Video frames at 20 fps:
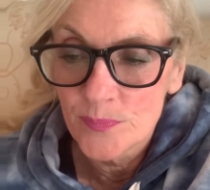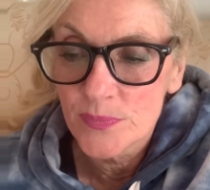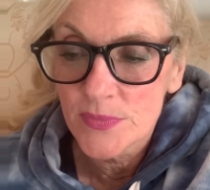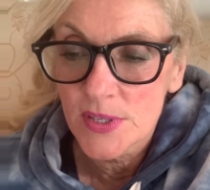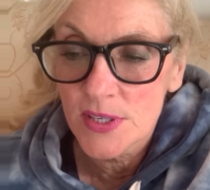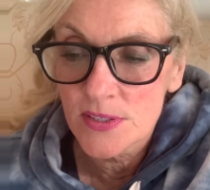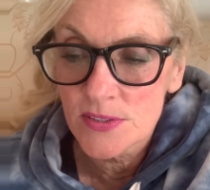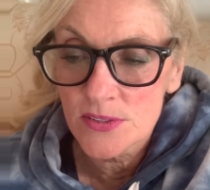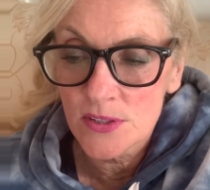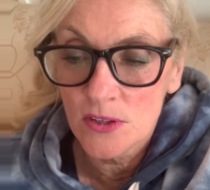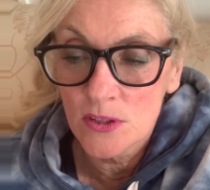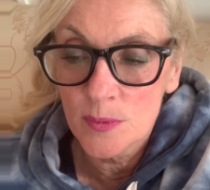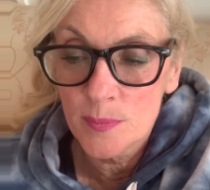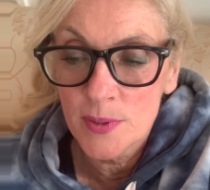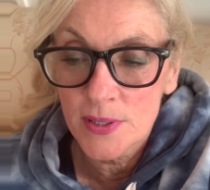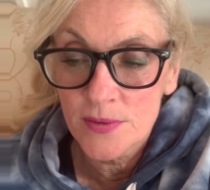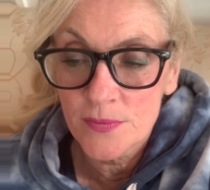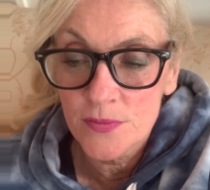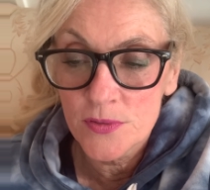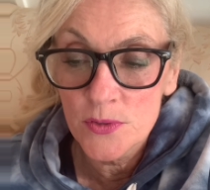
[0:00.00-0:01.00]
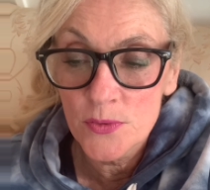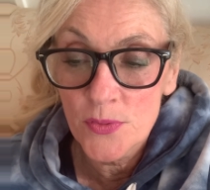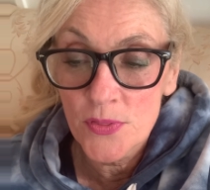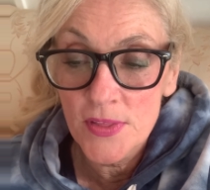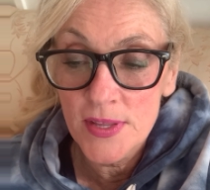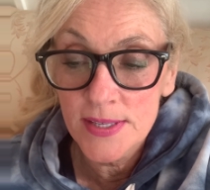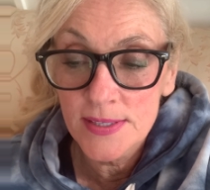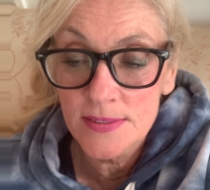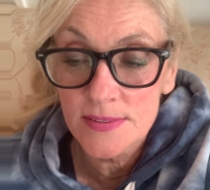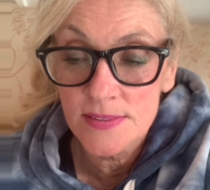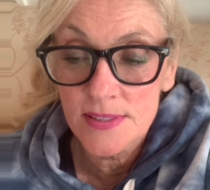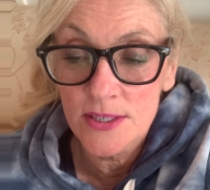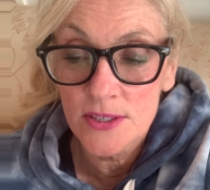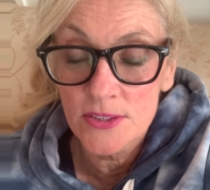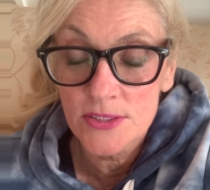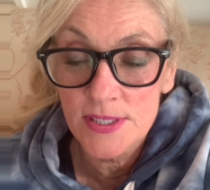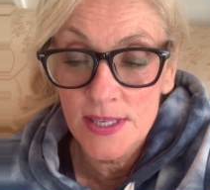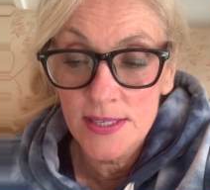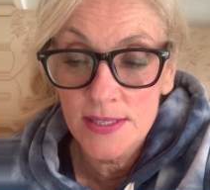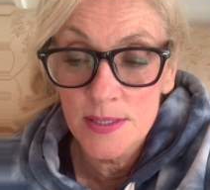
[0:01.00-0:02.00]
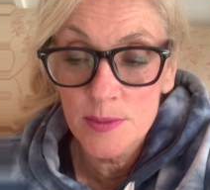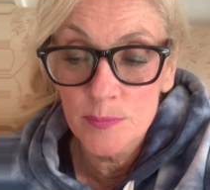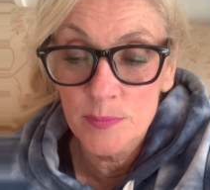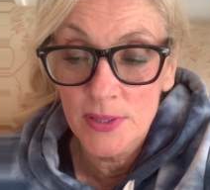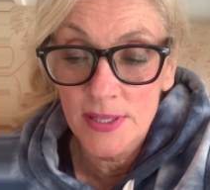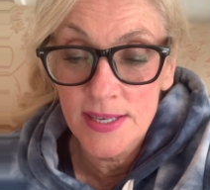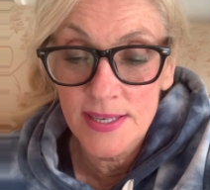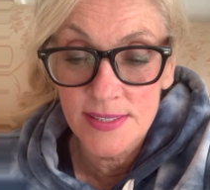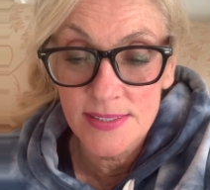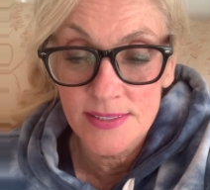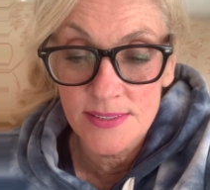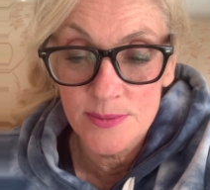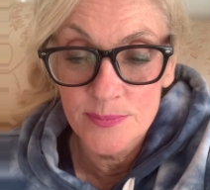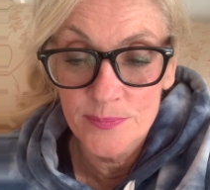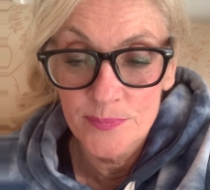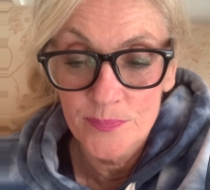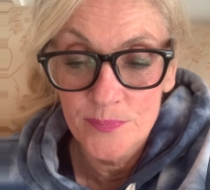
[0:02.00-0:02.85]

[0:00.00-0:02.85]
is all but a few things that are taking place.